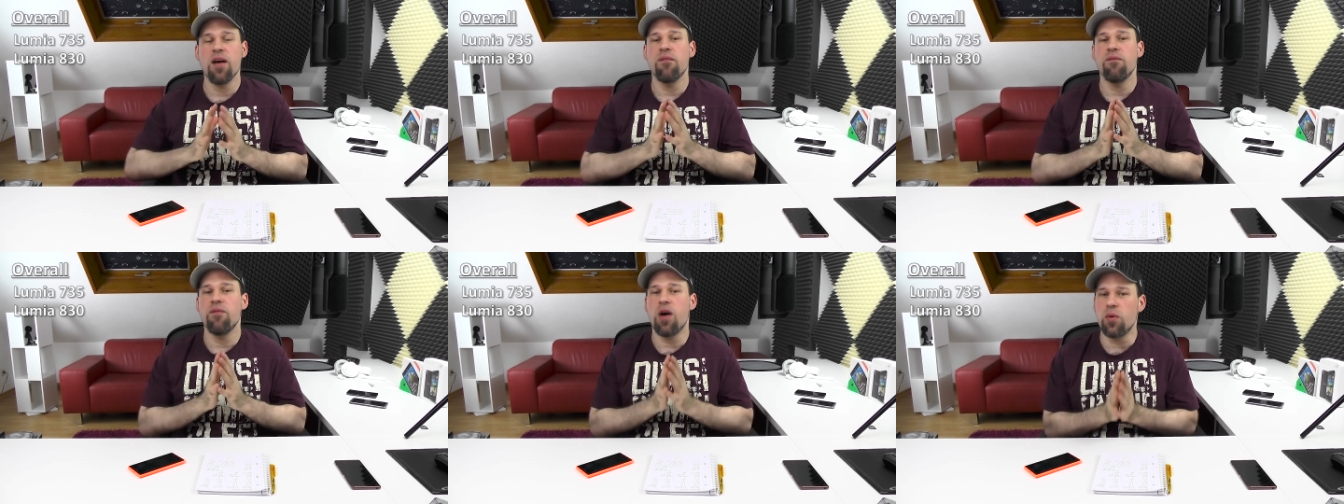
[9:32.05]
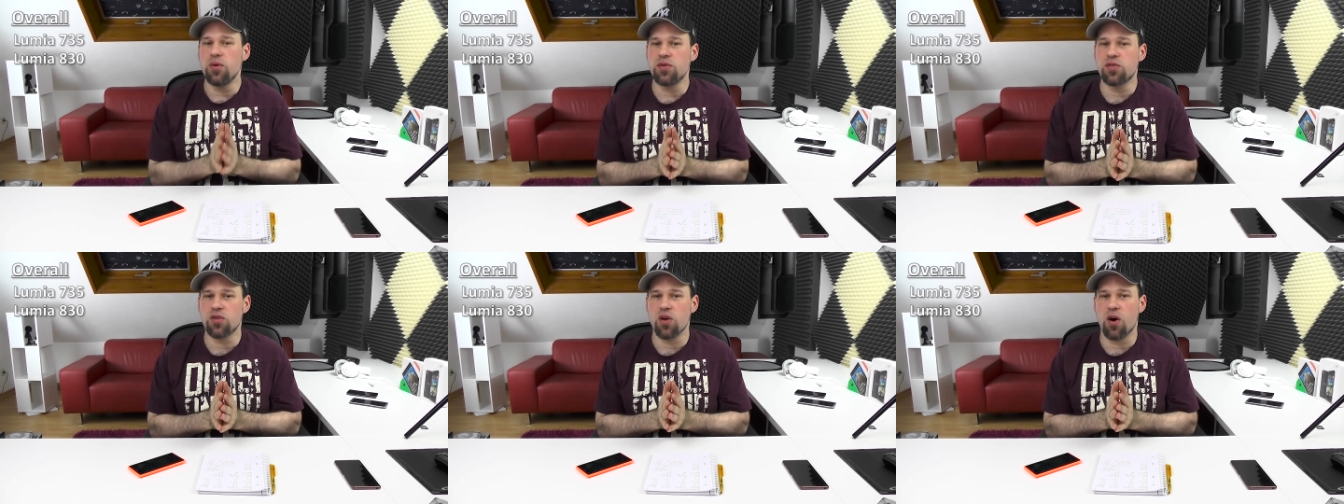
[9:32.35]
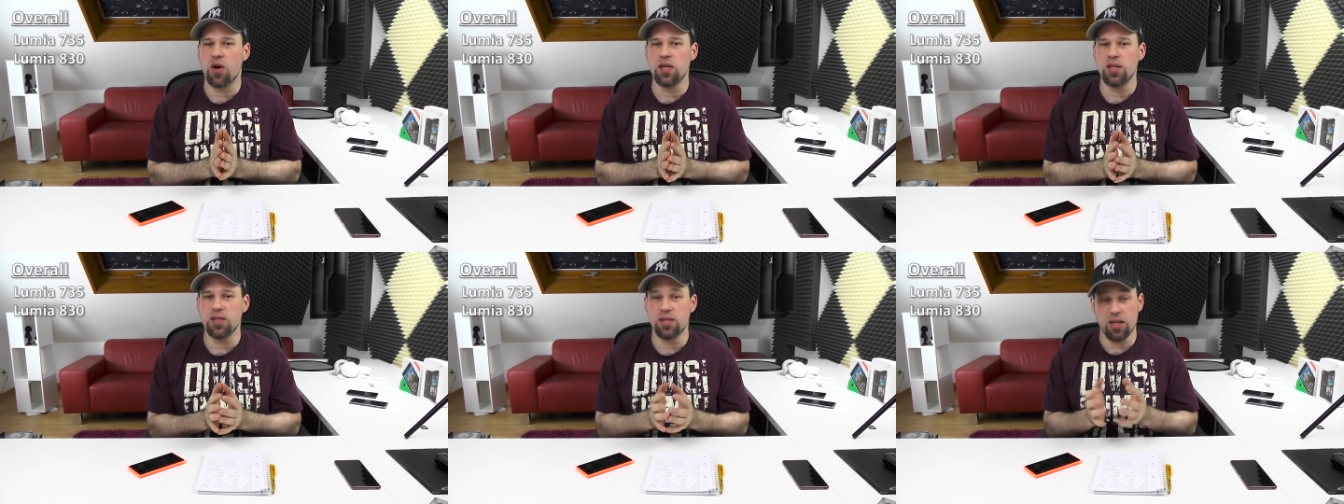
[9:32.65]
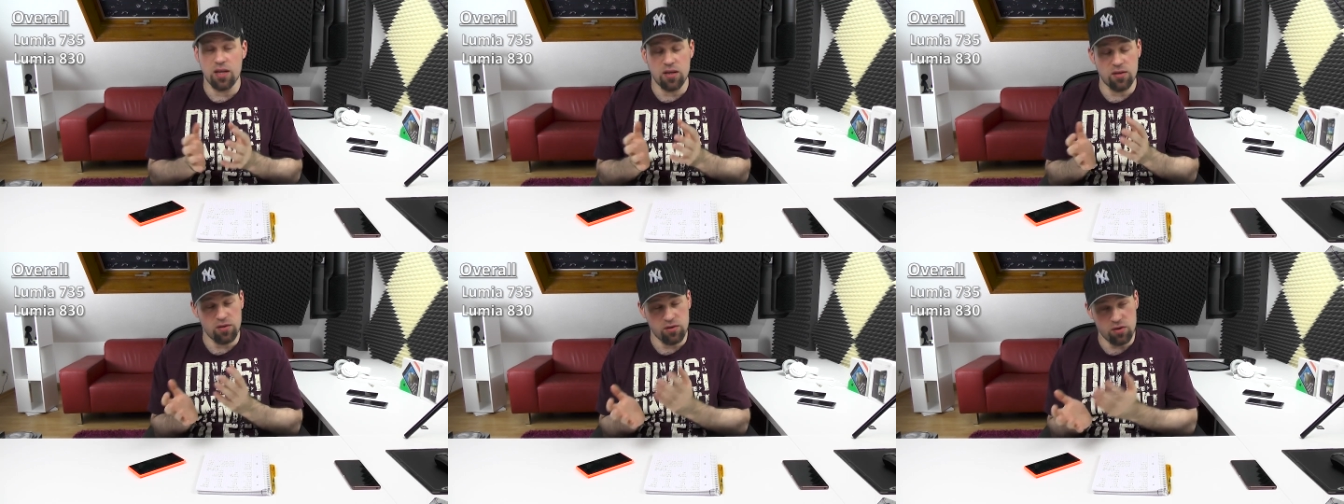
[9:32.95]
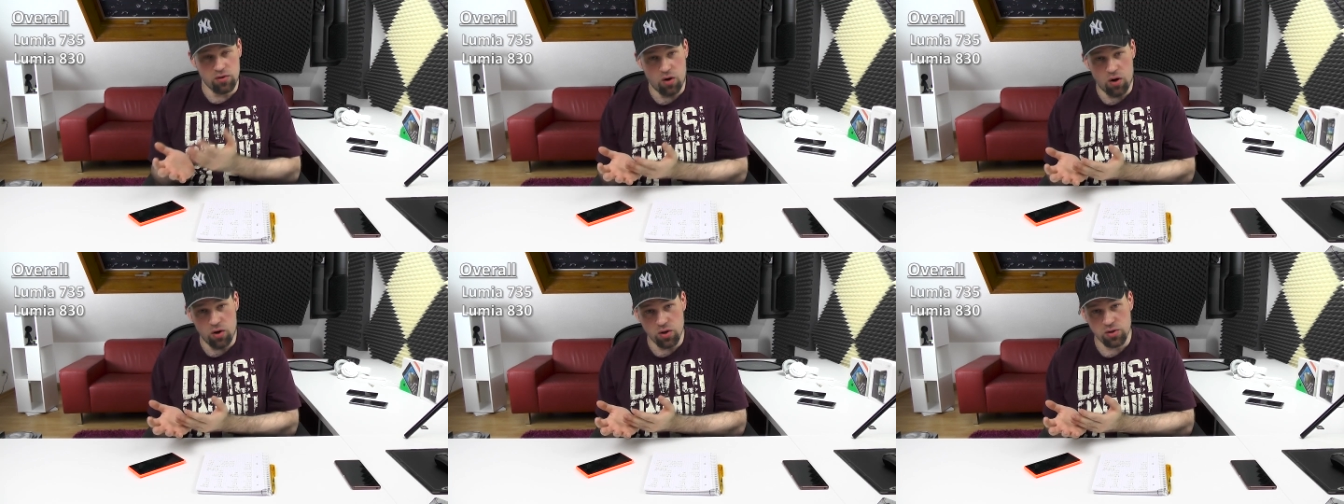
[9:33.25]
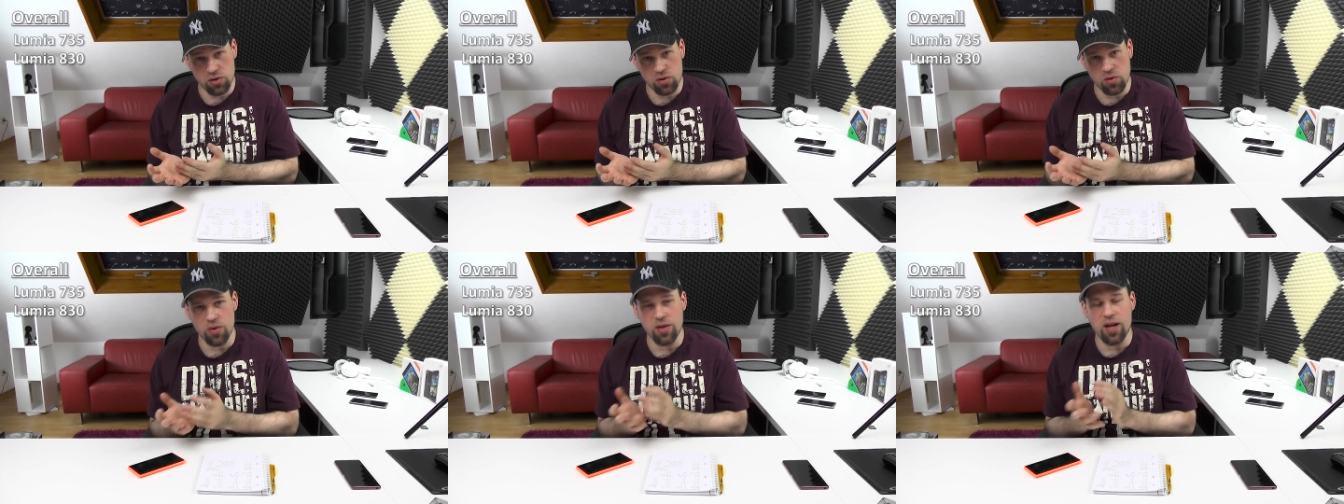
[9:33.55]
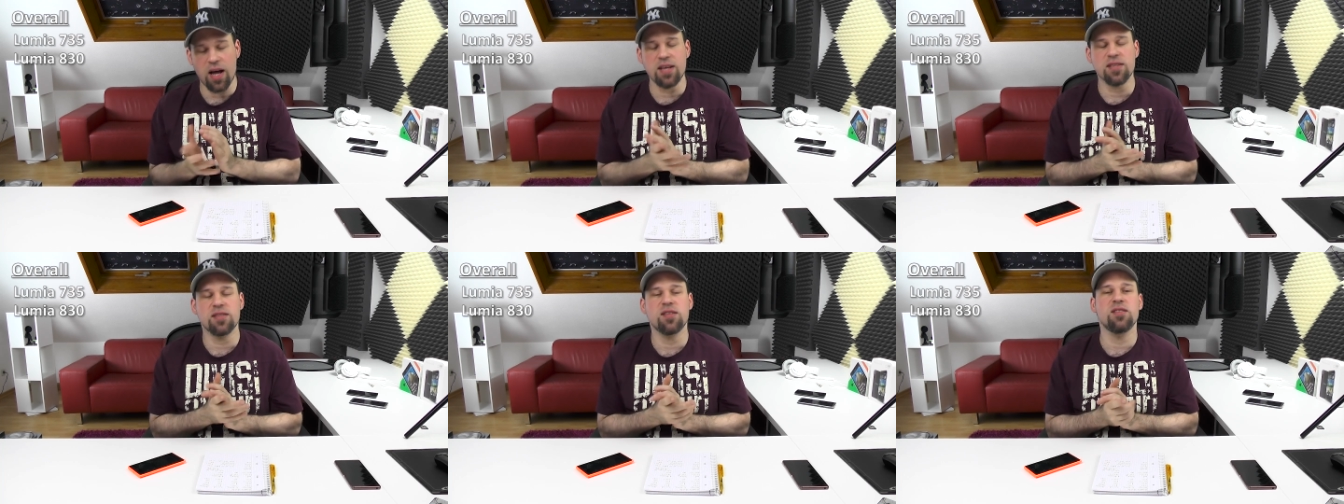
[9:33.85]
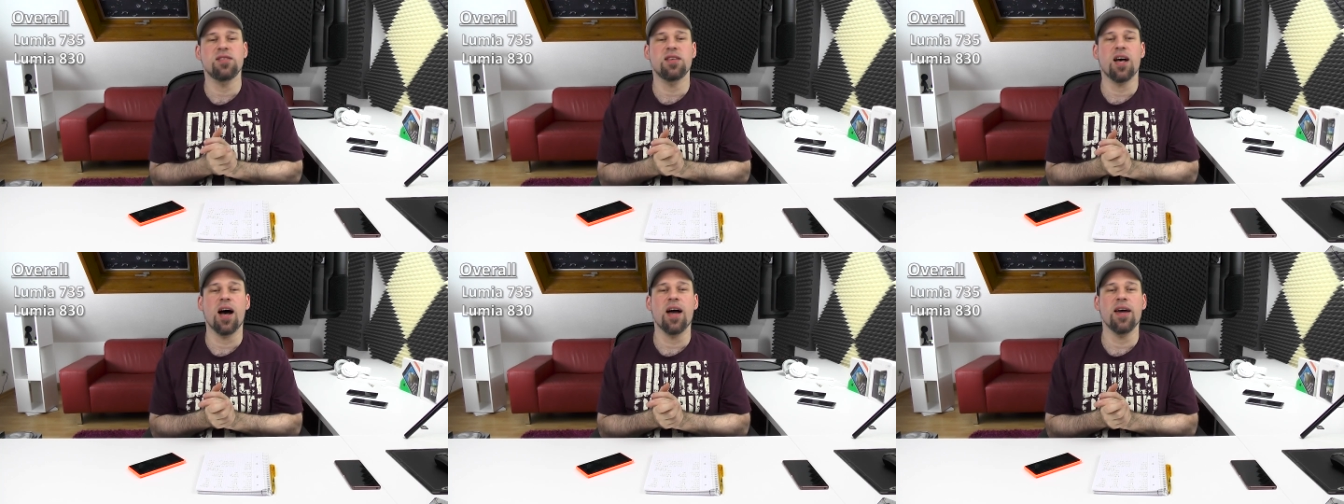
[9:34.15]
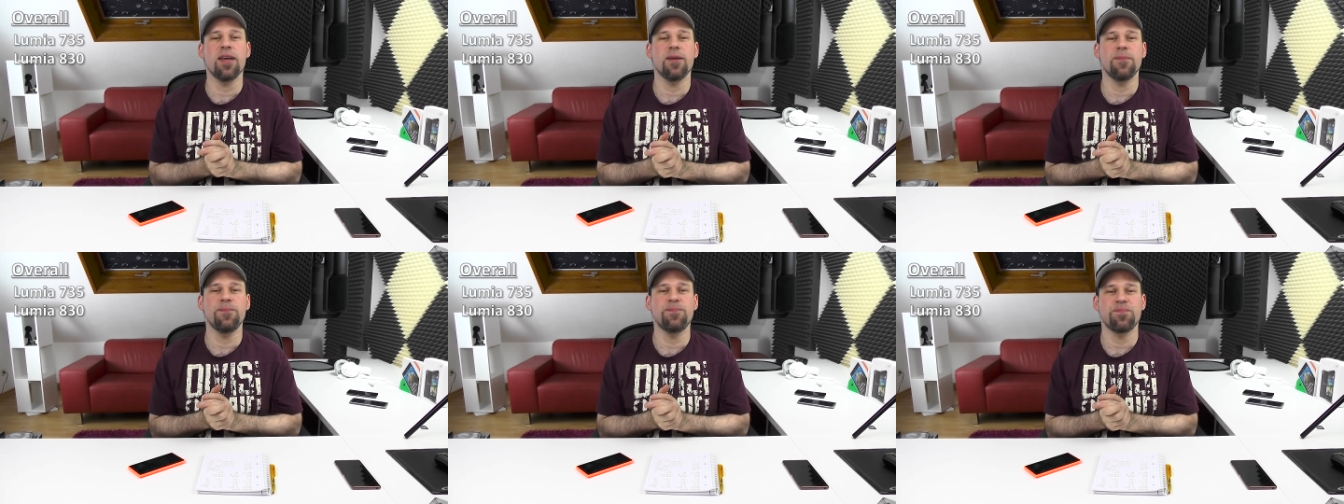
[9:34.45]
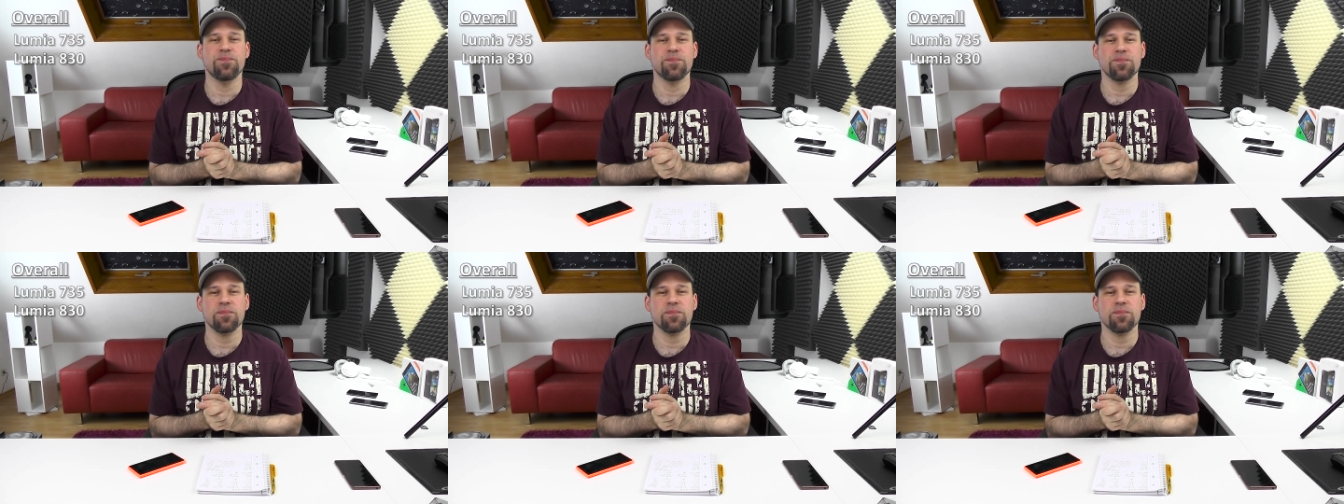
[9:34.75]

very solid, also nice design.